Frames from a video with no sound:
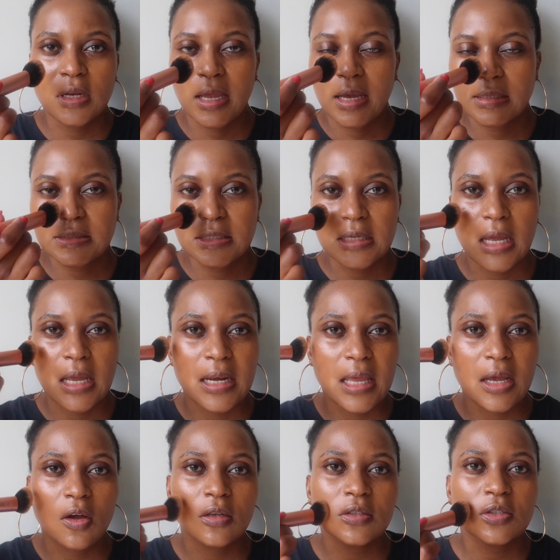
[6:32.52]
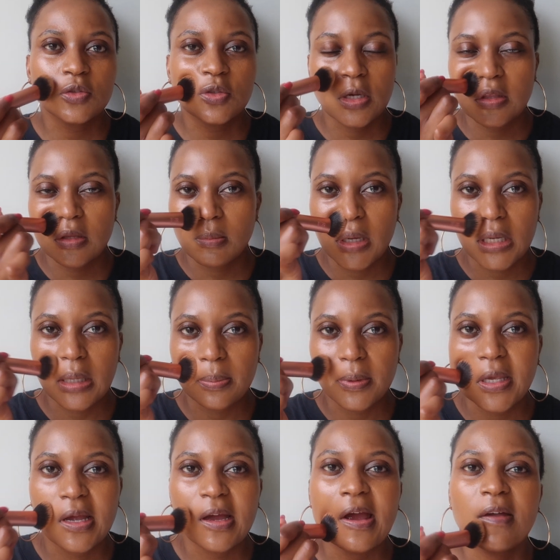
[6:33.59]
Like I said, I like concentrating the makeup
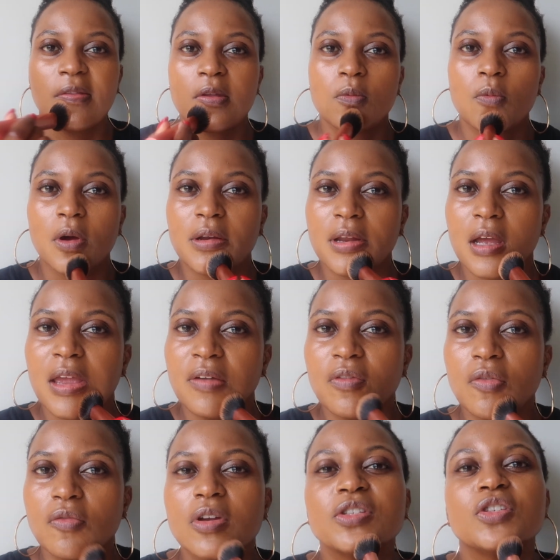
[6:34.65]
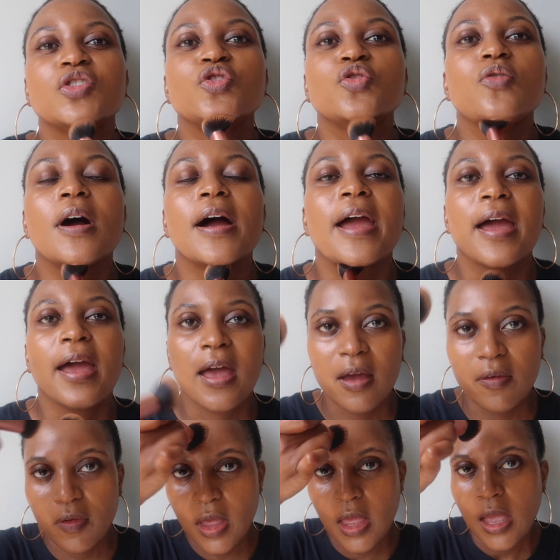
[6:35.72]
here, and then whatever residue I
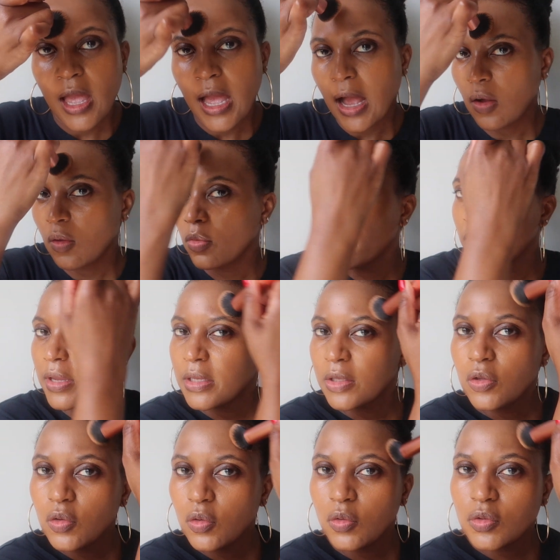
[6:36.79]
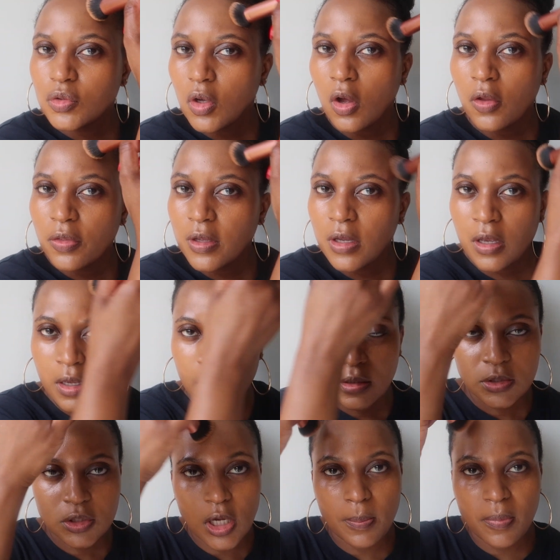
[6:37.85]
have, I'll then use on the
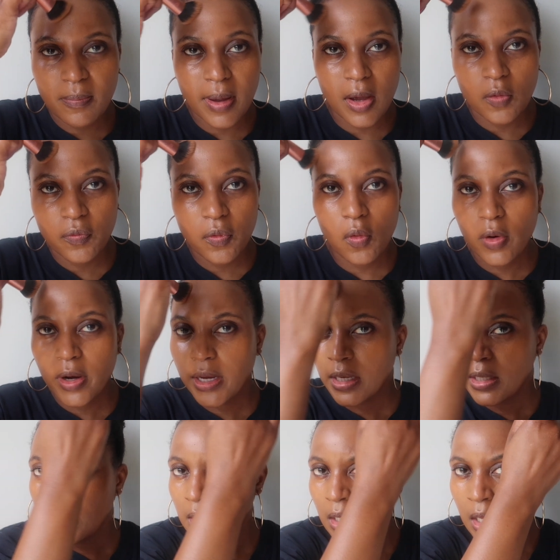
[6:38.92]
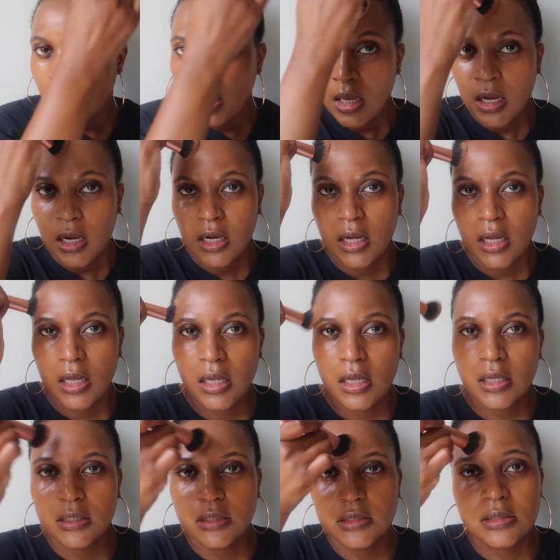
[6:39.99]
top of my forehead,
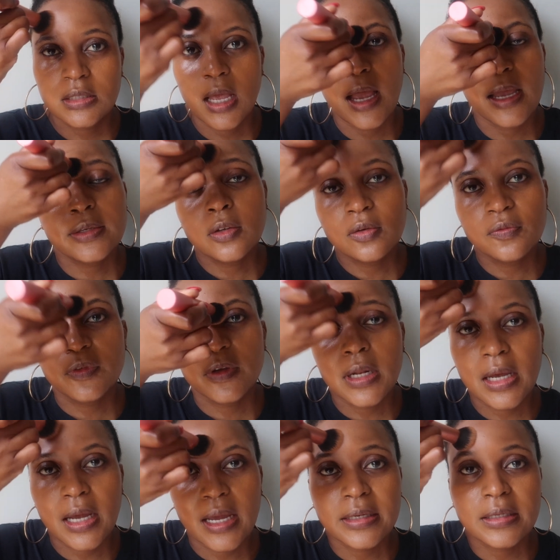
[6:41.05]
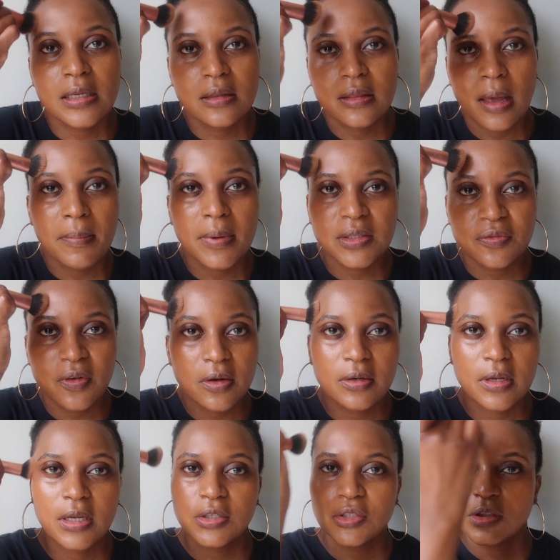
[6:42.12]
because I don't feel like I need that much
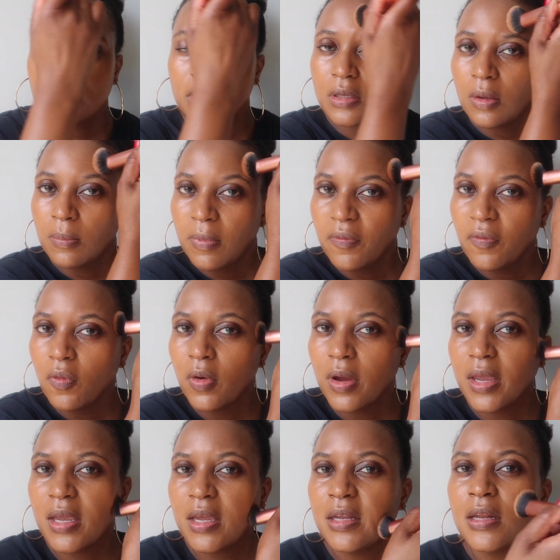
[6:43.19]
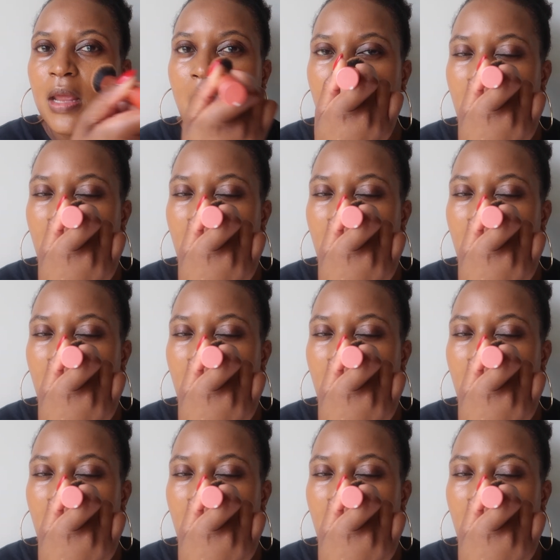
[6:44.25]
foundation on my forehead